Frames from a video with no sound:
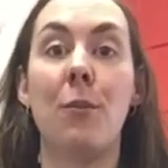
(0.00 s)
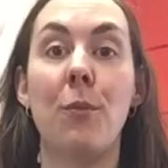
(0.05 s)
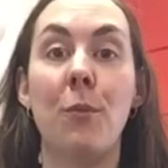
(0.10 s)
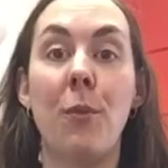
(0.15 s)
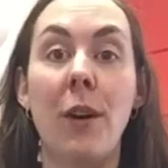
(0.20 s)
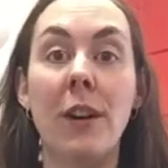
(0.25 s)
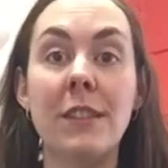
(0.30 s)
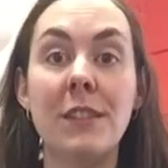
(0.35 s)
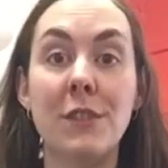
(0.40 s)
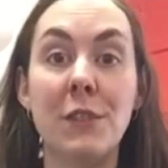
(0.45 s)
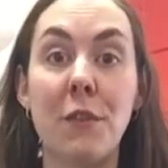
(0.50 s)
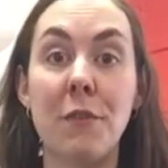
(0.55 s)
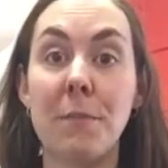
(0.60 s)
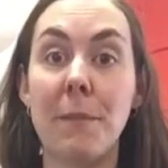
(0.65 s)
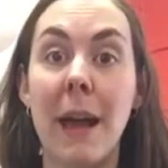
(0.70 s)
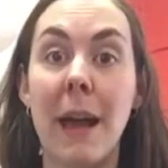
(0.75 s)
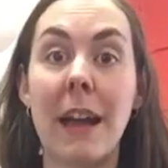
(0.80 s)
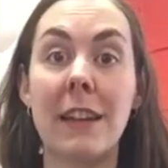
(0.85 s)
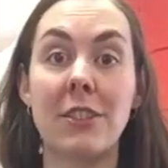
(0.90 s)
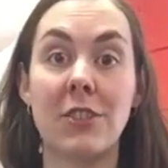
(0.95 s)
Once you've
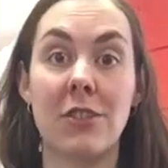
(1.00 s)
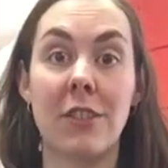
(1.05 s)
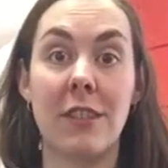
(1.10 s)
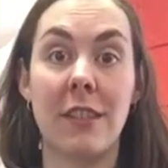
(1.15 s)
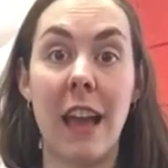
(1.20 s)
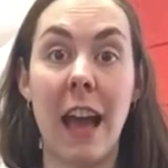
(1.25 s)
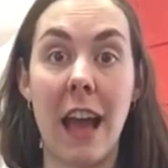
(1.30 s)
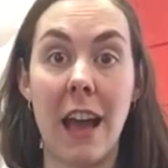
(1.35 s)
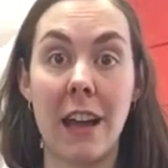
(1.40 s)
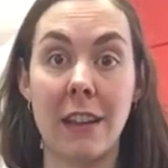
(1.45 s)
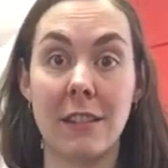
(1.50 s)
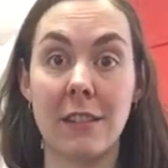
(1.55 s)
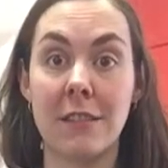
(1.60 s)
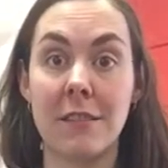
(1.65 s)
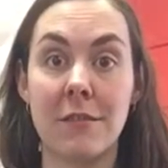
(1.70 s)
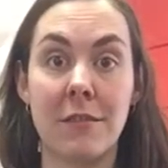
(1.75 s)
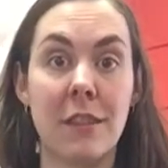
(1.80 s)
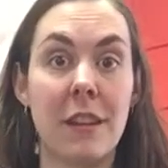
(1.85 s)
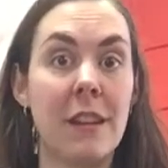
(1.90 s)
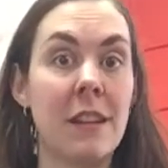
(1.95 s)
mastered that,
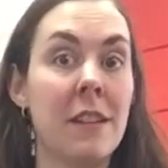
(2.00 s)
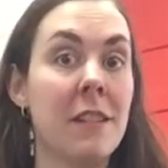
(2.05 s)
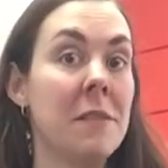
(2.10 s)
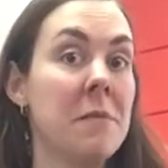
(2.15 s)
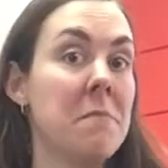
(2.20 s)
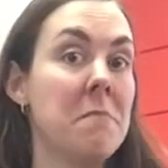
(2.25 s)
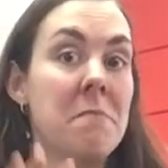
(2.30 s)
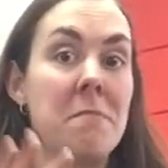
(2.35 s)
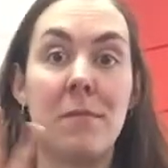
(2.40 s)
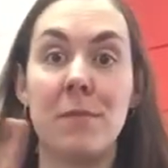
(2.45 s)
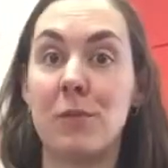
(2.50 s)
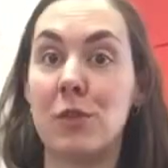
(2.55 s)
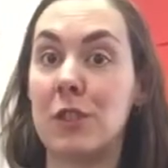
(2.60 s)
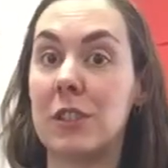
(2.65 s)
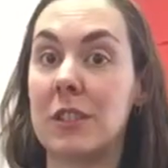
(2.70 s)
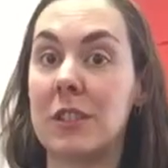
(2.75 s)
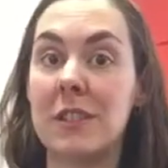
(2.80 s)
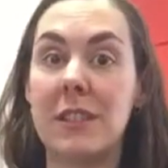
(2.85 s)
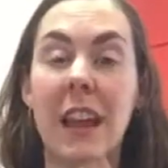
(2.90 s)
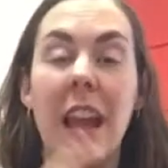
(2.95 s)

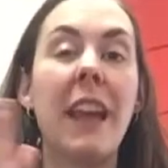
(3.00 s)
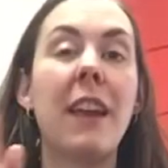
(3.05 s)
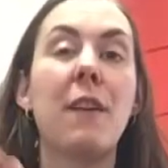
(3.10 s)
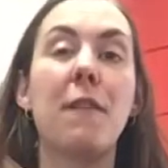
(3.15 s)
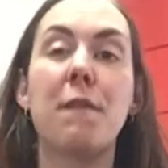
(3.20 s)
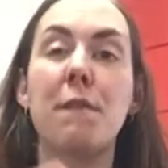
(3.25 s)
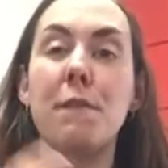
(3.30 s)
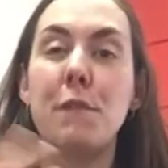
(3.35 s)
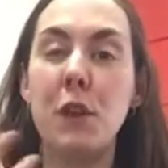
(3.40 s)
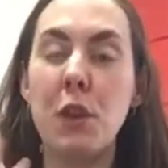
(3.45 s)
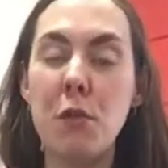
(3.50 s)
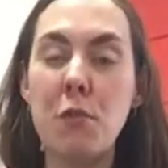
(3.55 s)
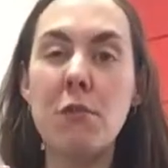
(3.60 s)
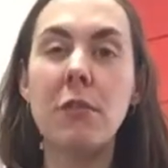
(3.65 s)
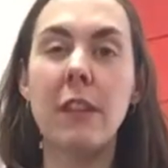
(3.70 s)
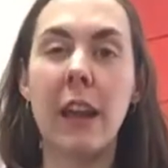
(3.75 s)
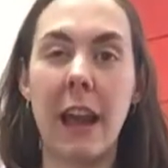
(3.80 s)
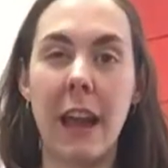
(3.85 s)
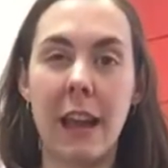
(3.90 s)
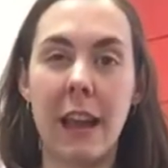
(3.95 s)
just take a
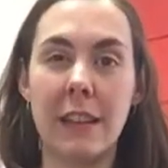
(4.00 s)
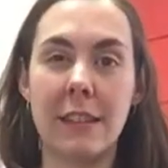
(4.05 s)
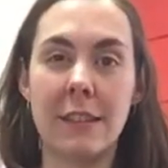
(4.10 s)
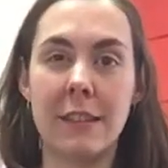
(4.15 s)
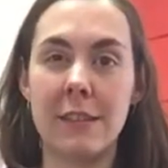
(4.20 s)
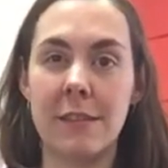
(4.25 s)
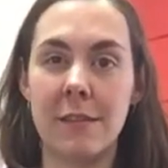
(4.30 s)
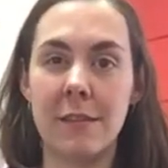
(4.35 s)
few days.